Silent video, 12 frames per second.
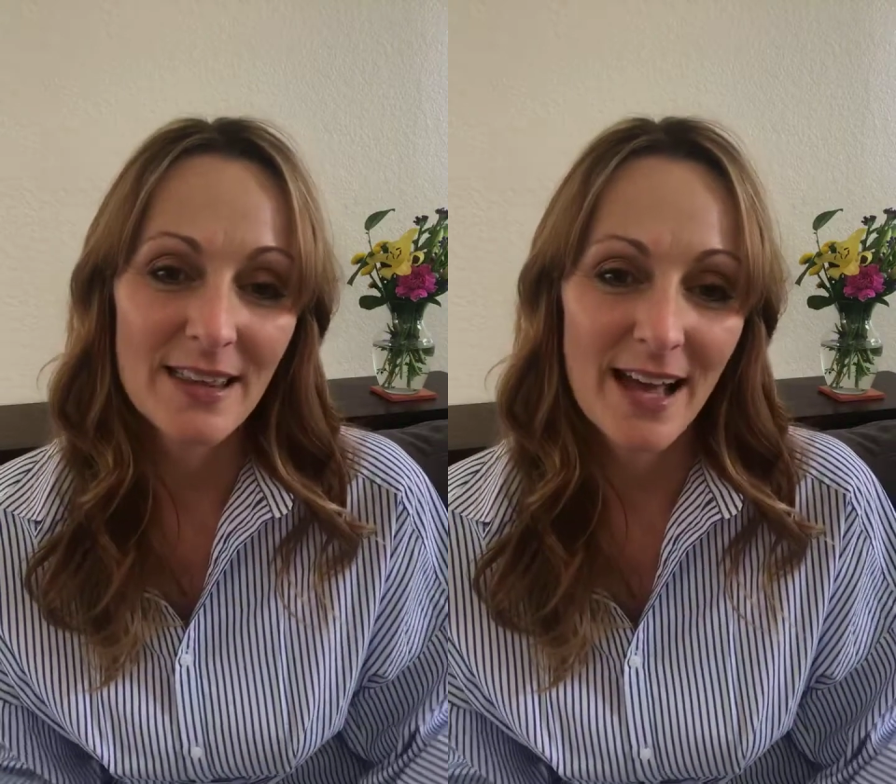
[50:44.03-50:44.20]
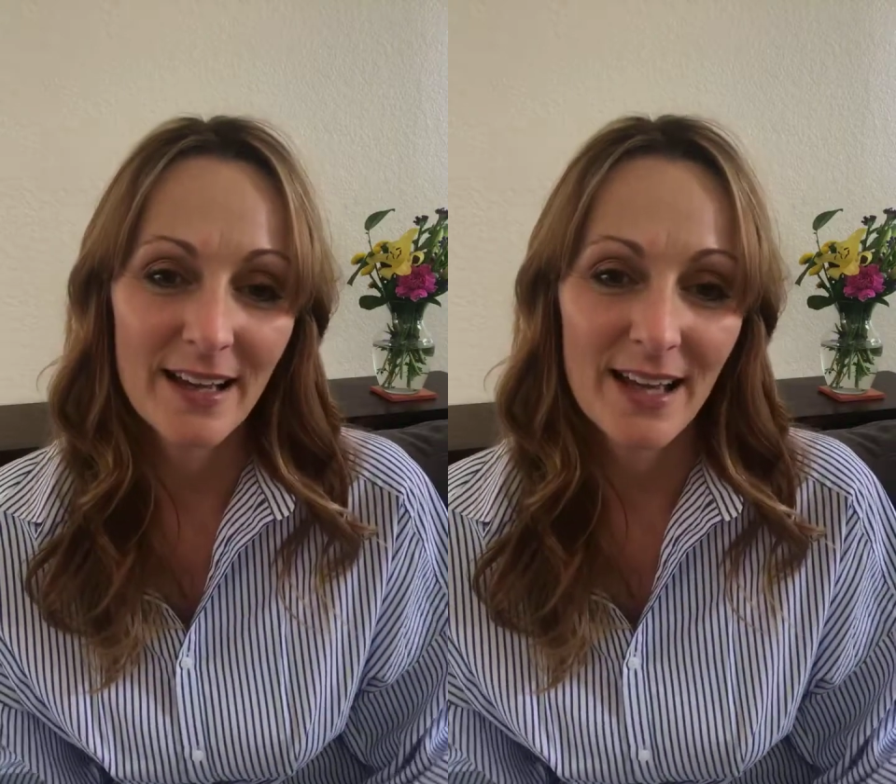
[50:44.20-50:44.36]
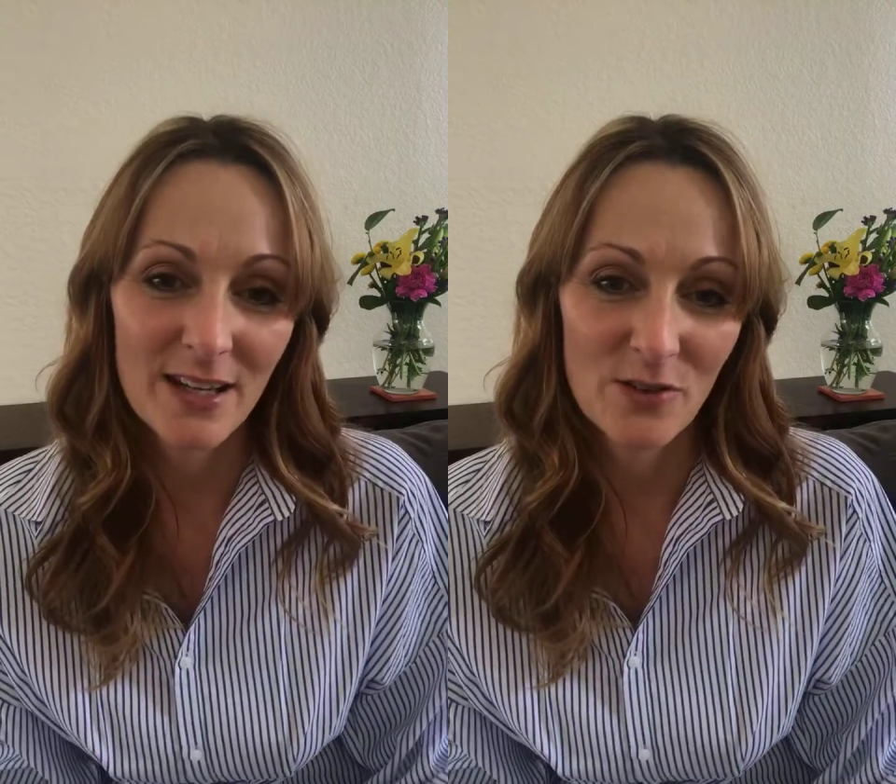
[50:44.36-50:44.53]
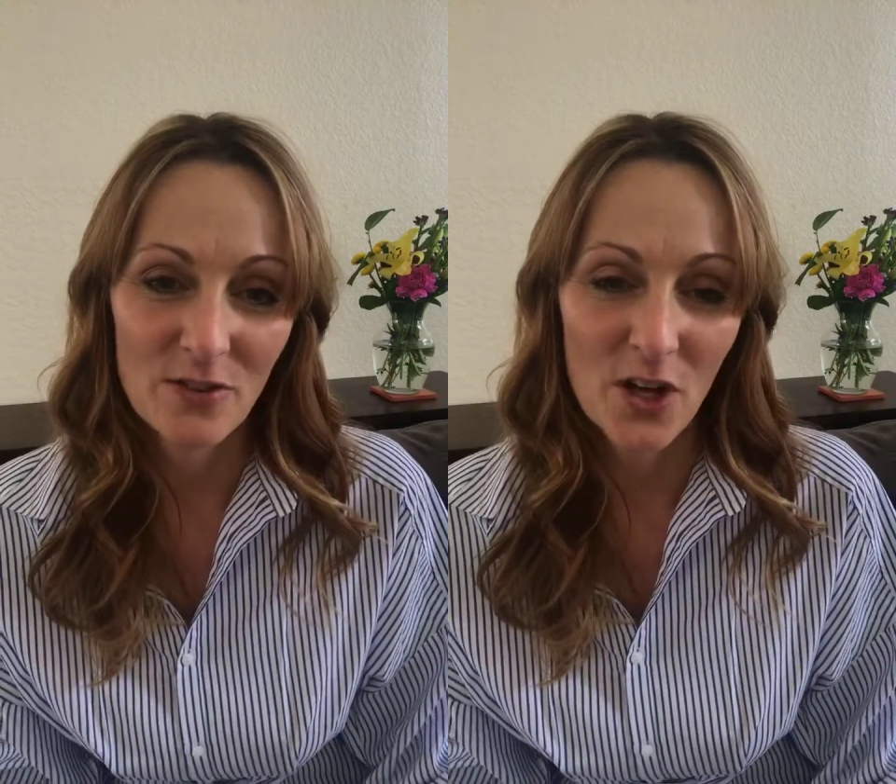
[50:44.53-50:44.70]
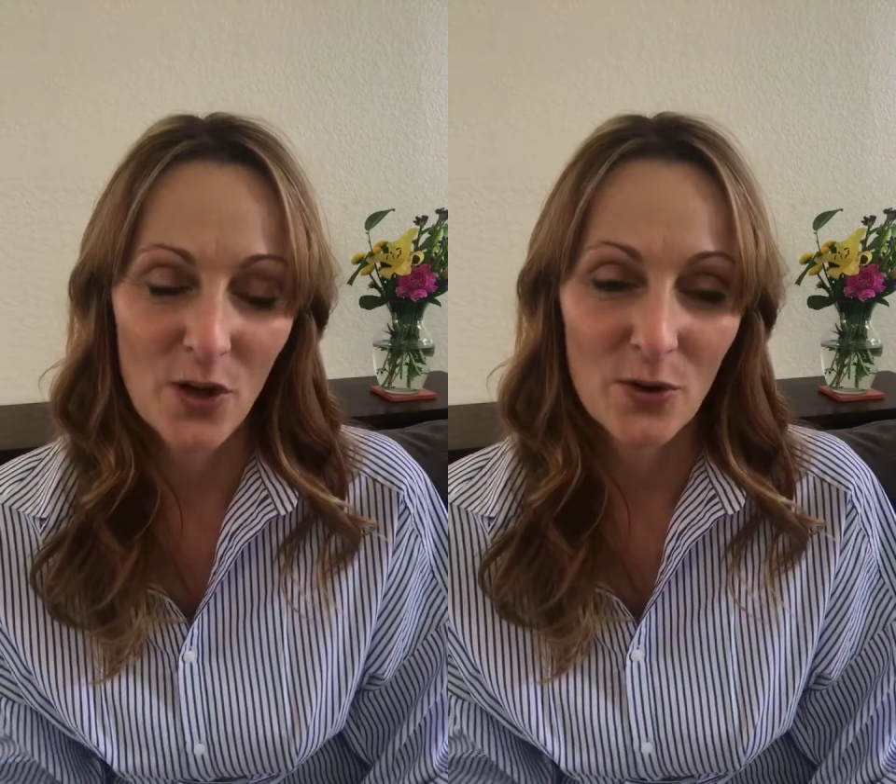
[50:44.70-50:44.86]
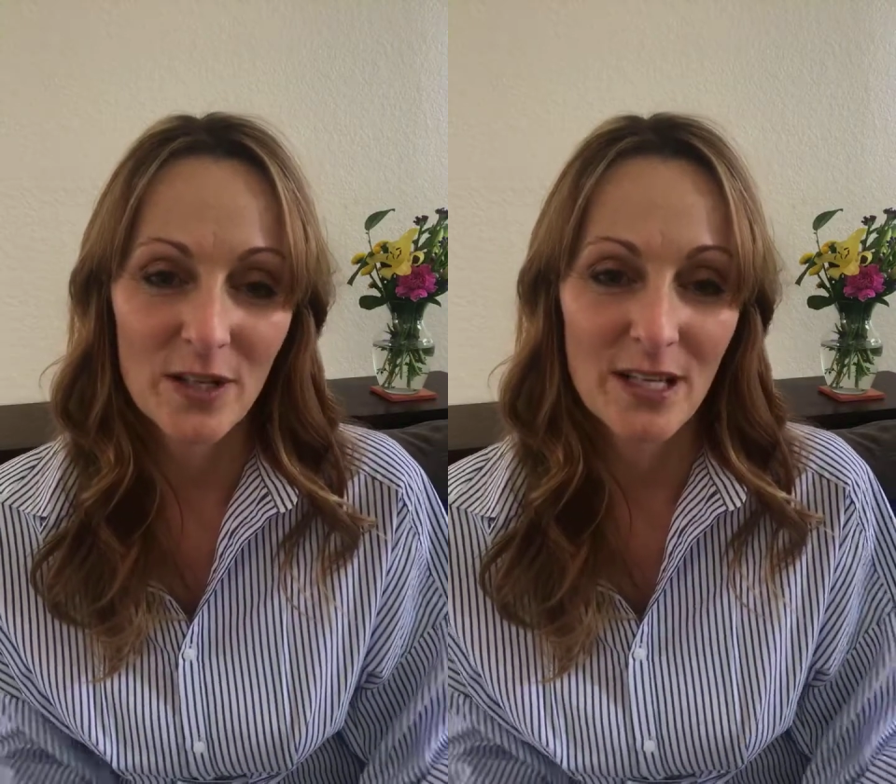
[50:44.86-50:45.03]
that kind of
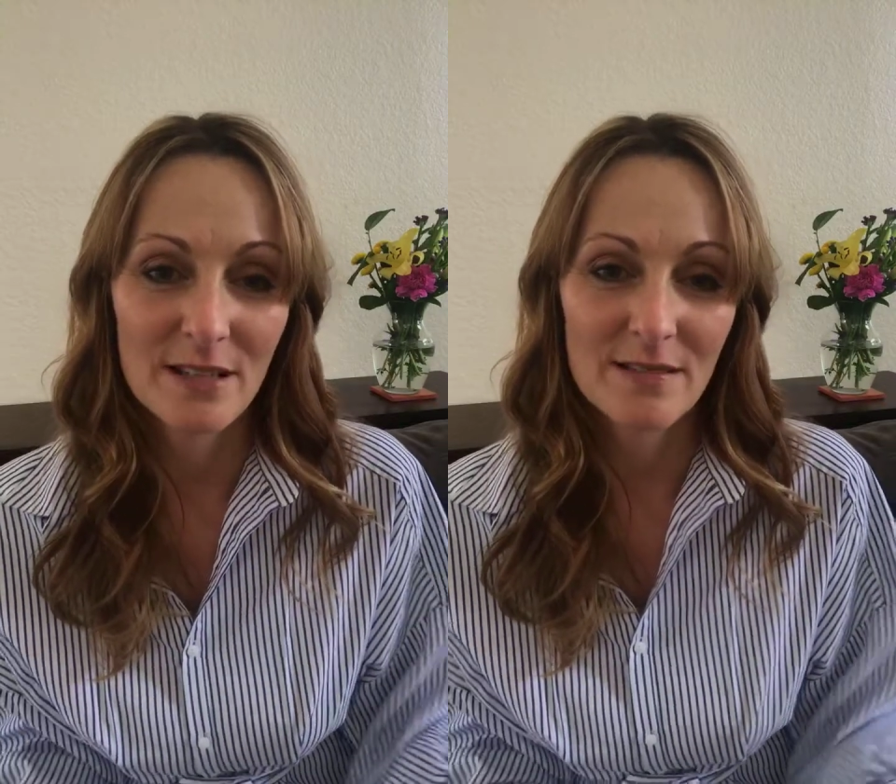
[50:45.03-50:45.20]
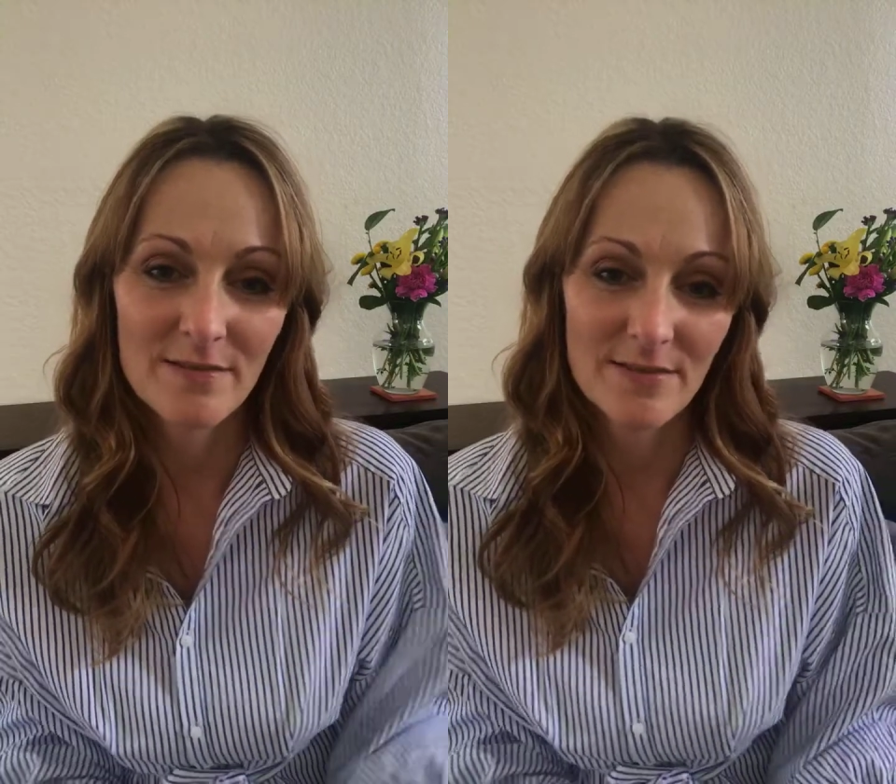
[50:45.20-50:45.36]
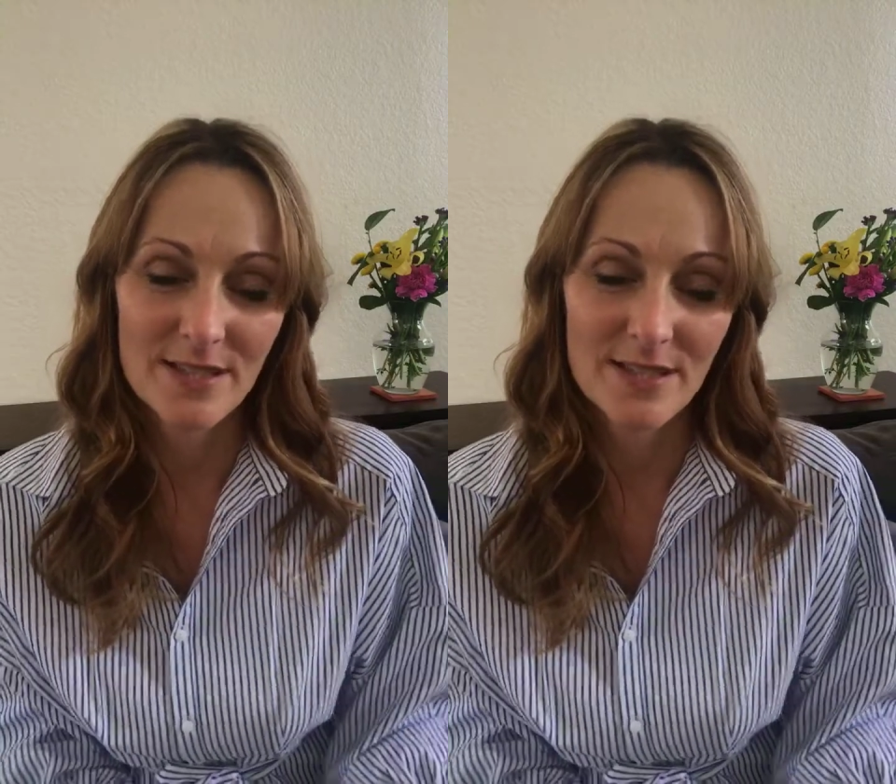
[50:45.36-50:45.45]
coding.